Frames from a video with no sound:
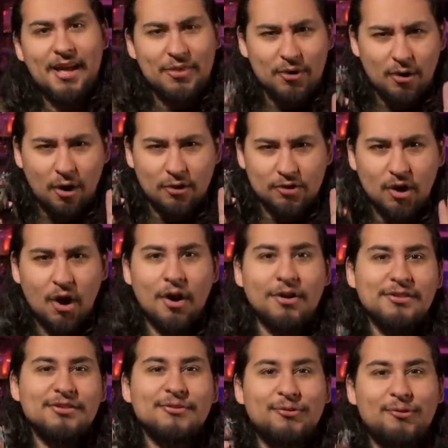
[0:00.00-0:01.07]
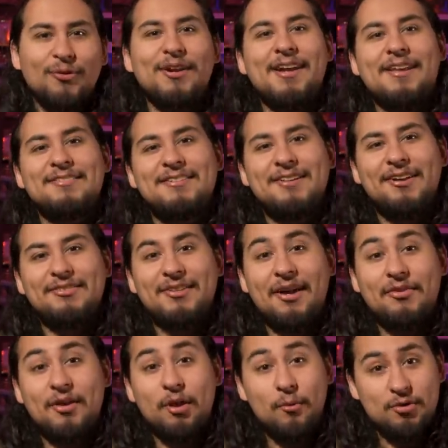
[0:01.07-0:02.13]
There are tons of great STLs
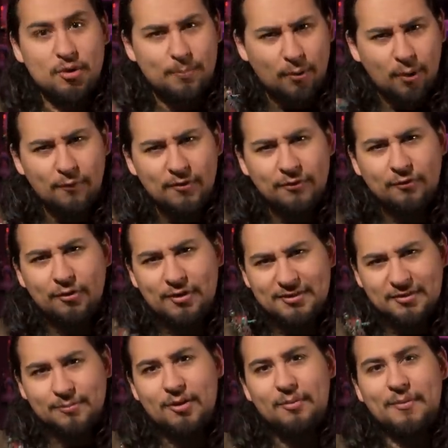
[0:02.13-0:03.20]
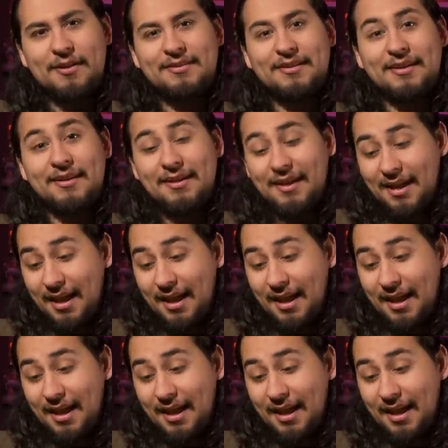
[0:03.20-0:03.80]
out there which are perfect for experimenting.